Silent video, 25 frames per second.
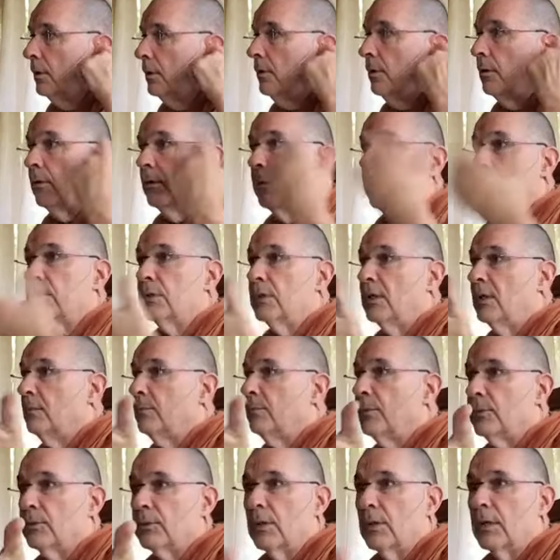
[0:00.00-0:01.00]
There are
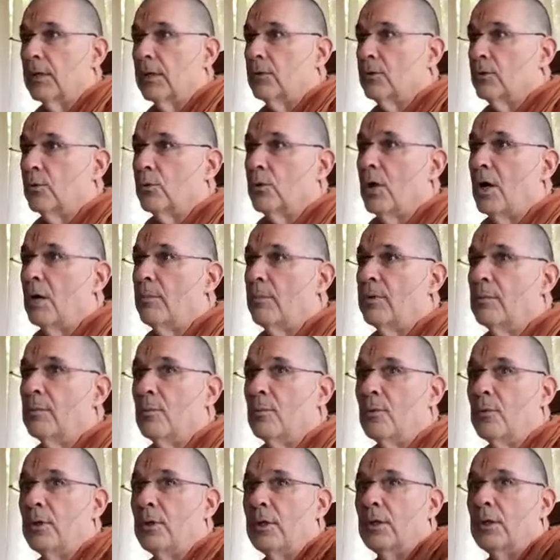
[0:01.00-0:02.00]
examples like Surabhi
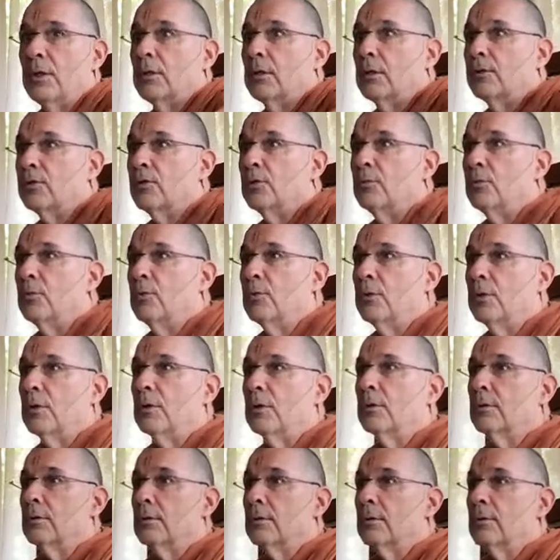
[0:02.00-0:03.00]
Muni in the
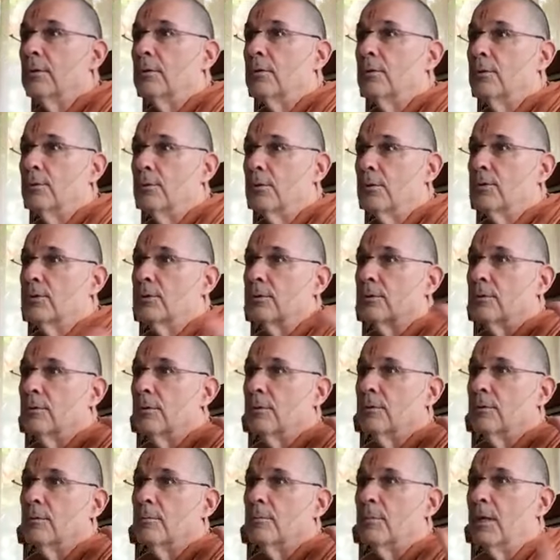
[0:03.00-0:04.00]
Jamuna, who was
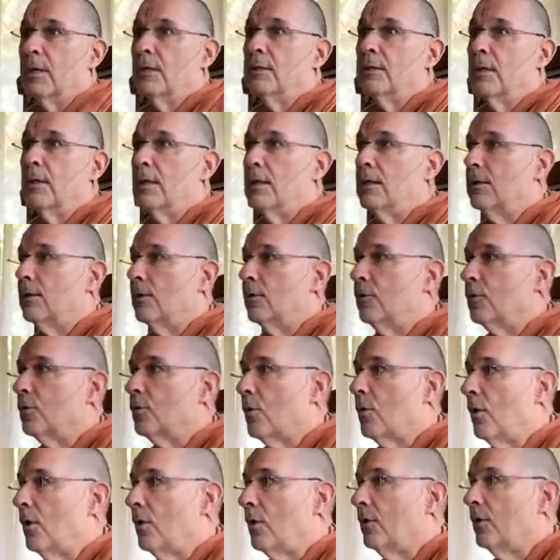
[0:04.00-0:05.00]
meditating
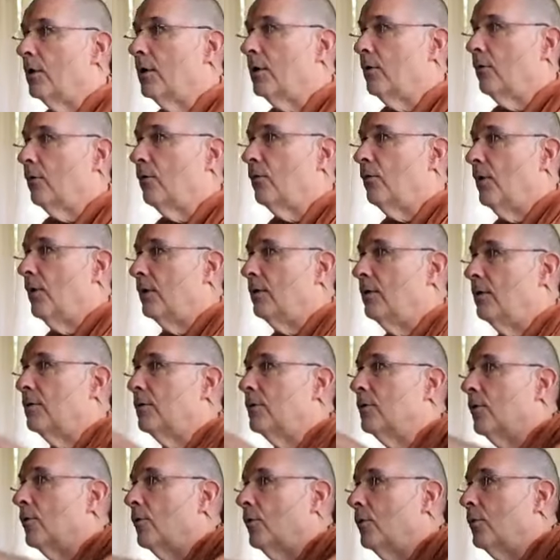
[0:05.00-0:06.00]
underwater and he
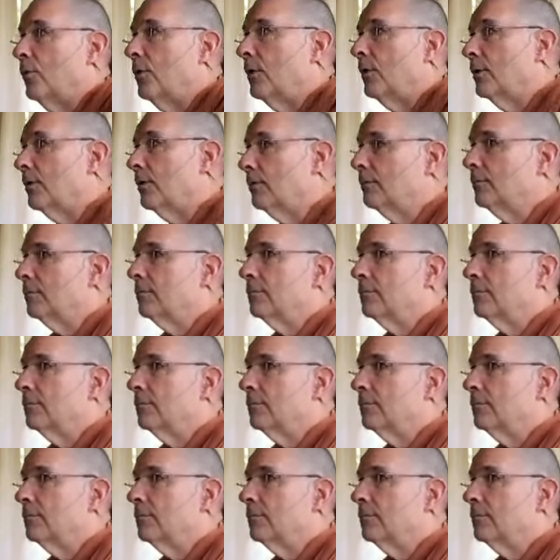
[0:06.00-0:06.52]
offended Garuda.